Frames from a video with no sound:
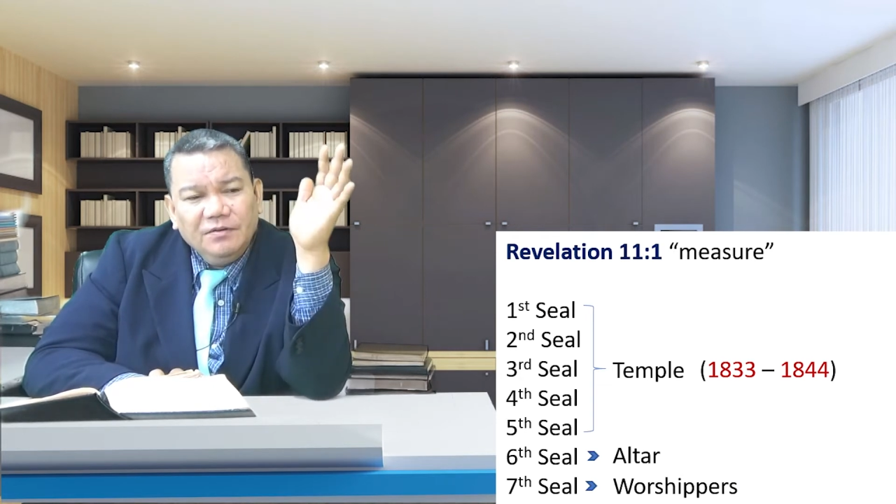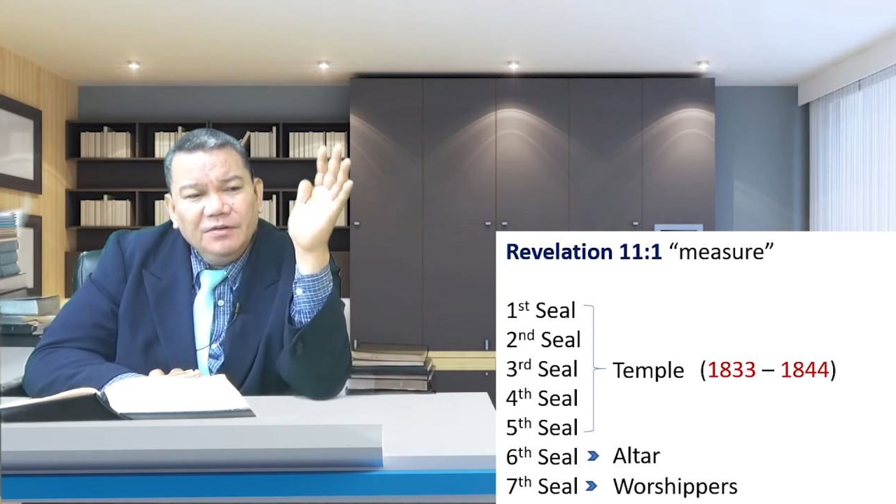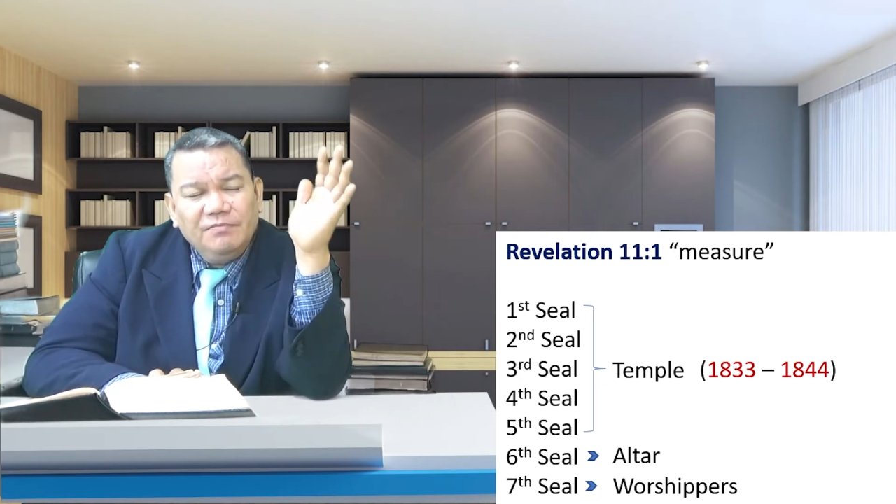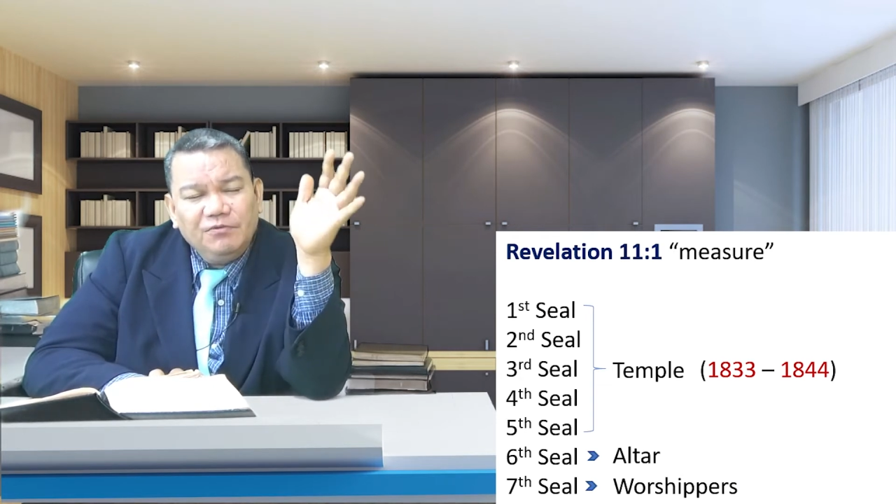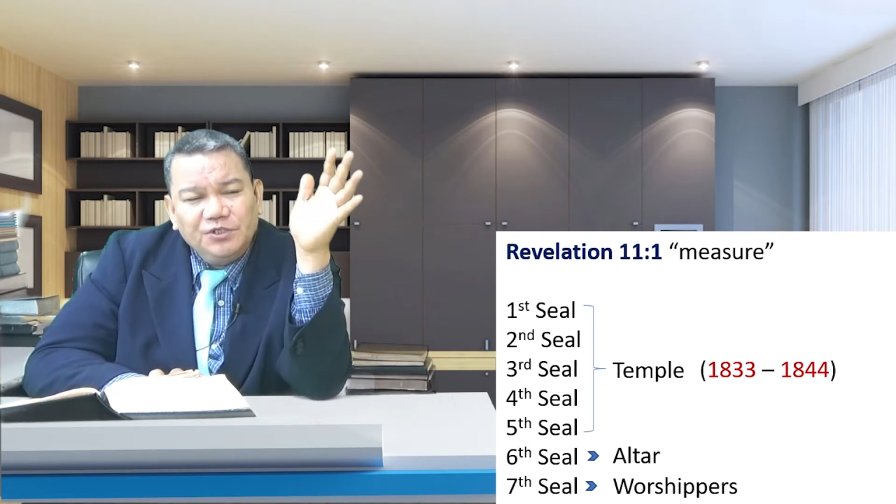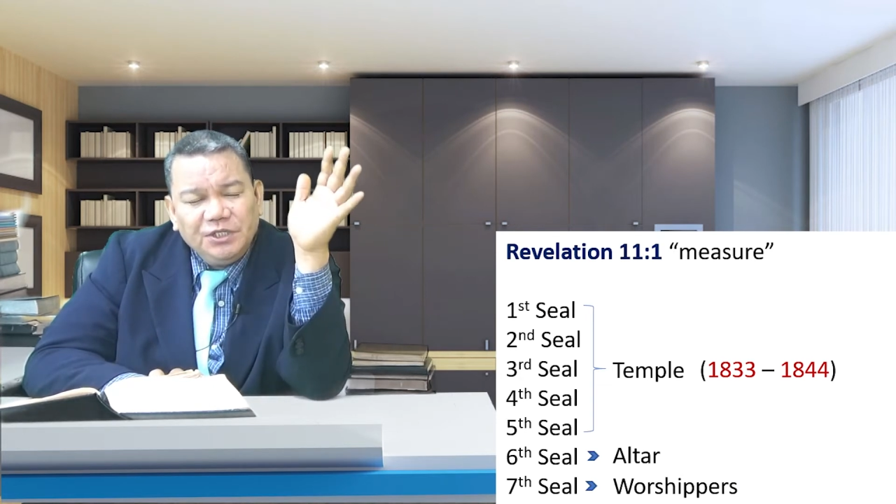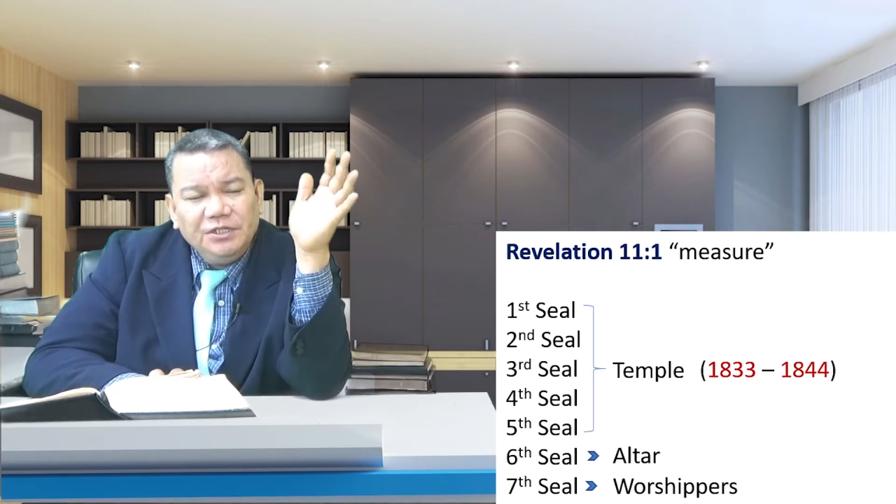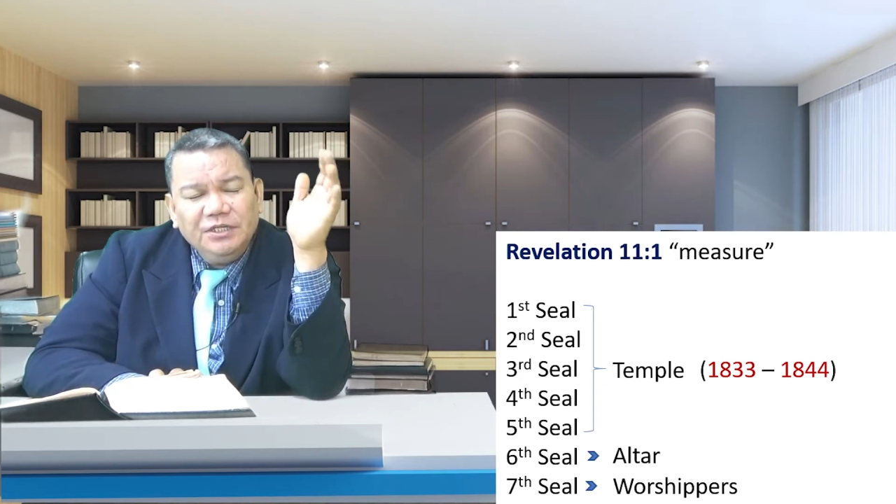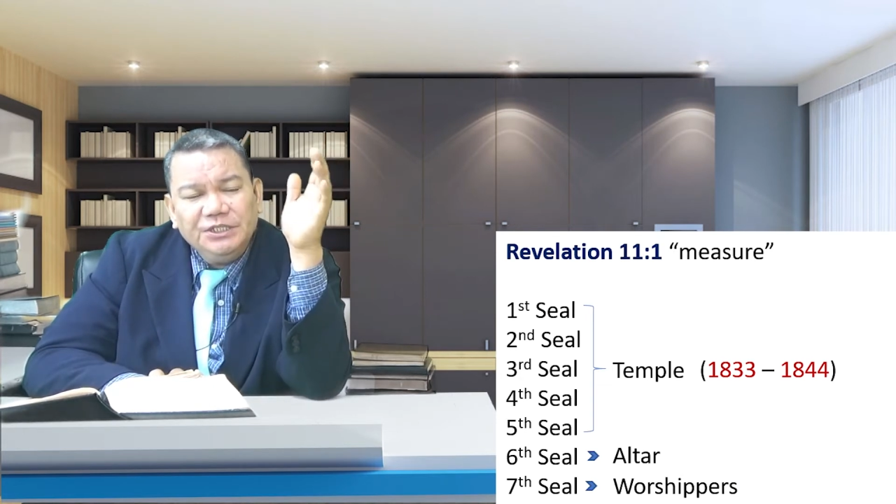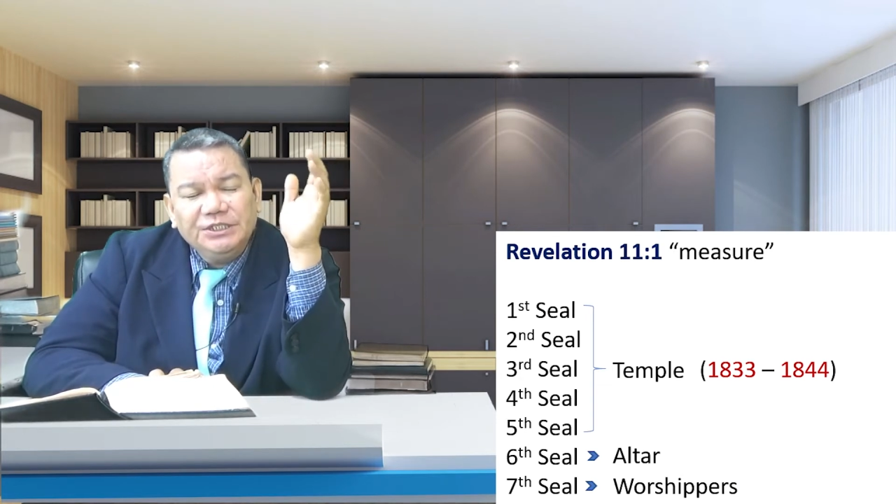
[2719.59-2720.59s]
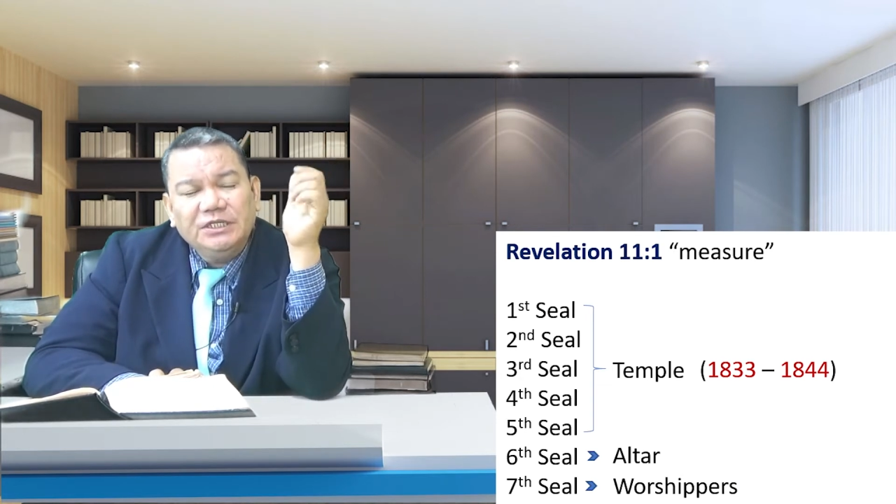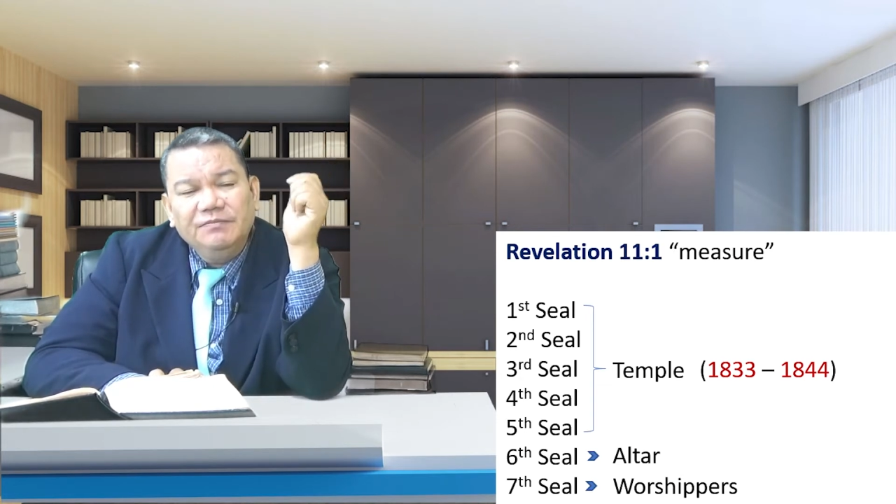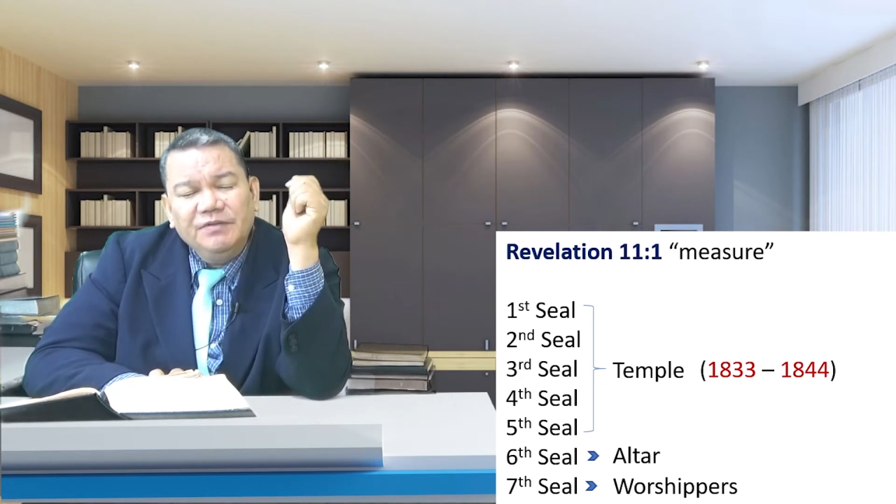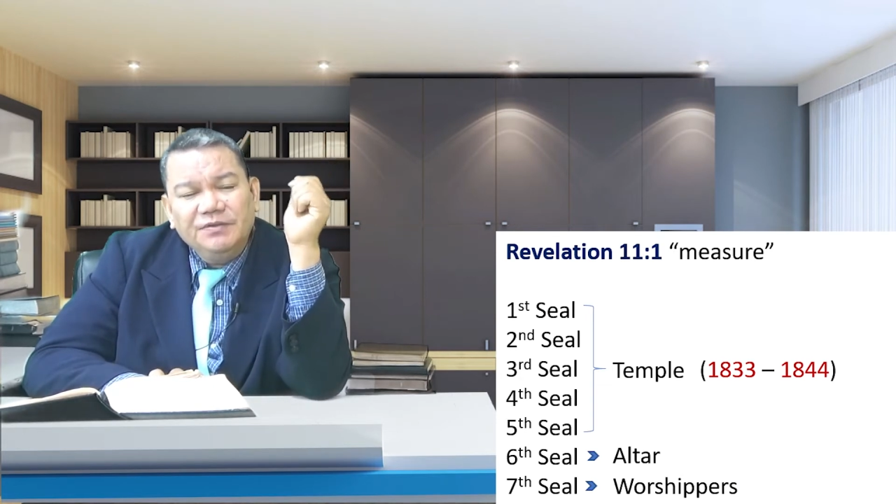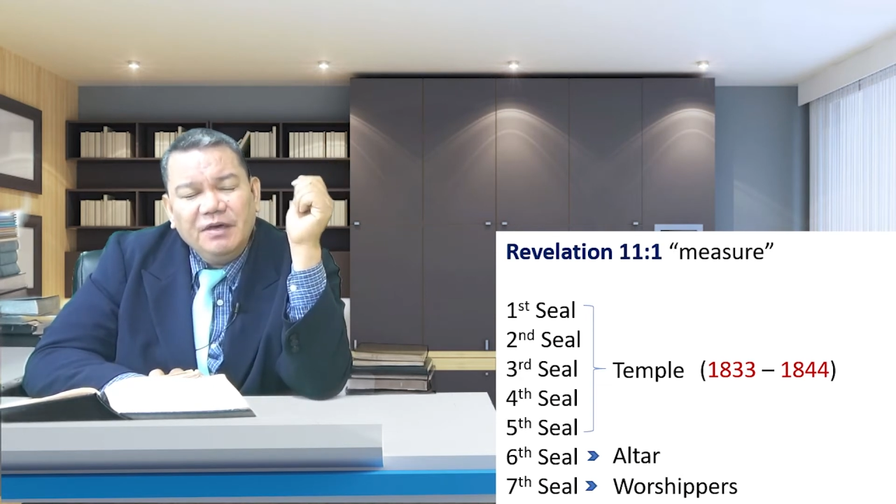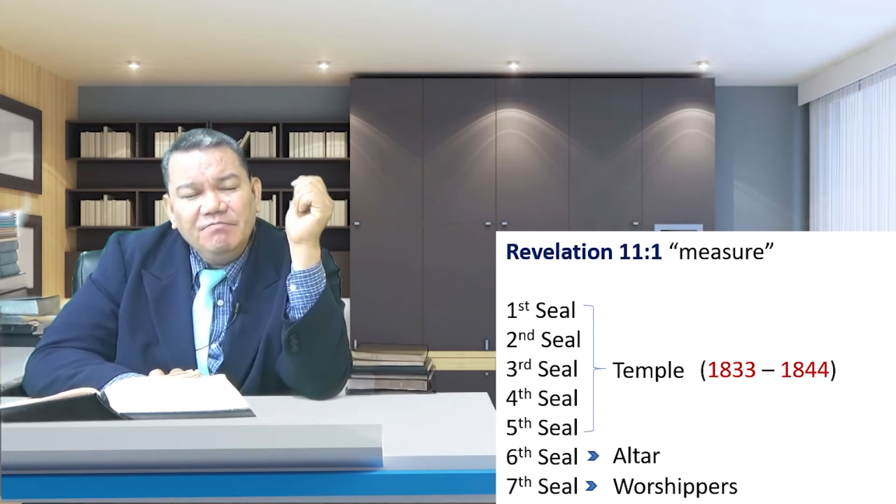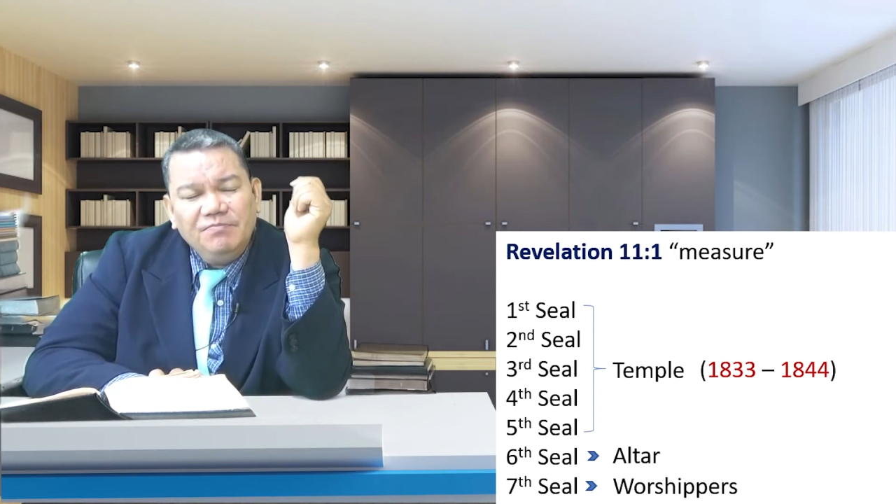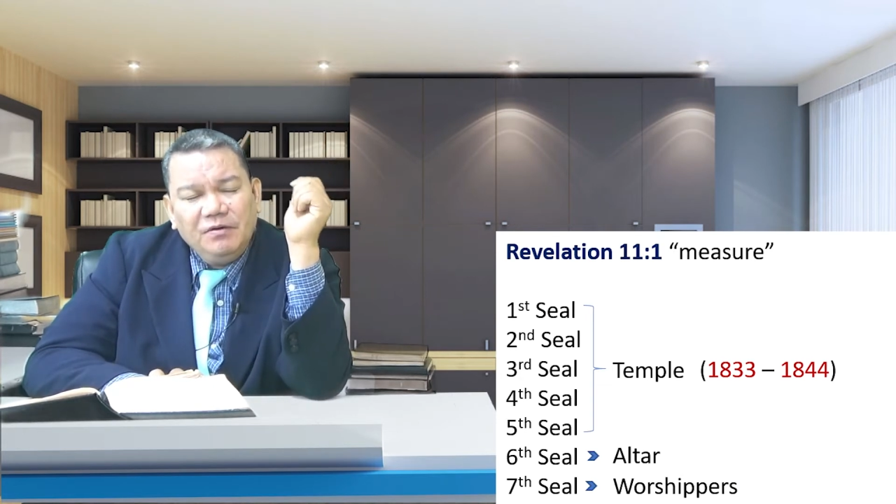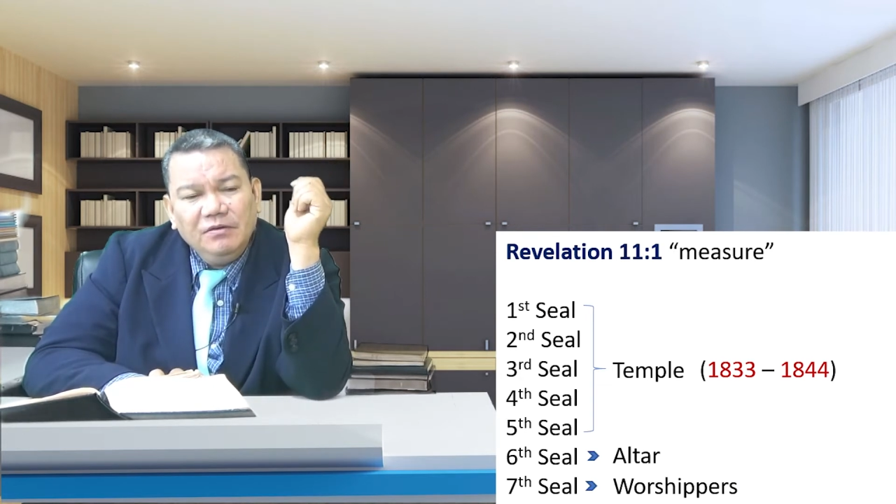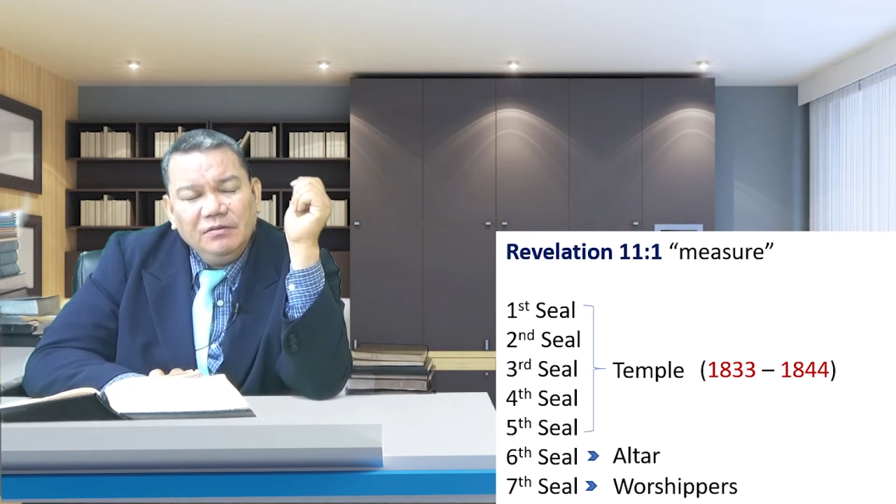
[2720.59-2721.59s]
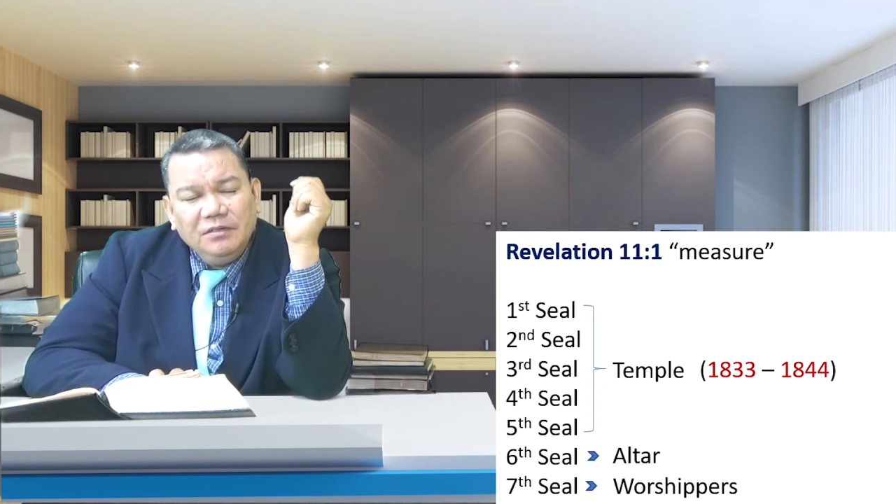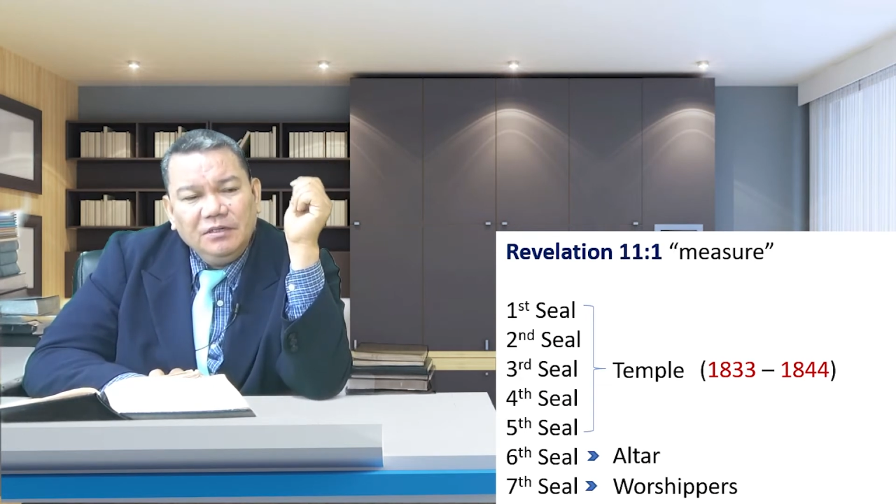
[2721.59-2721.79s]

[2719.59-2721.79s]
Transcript: the proceedings of the temple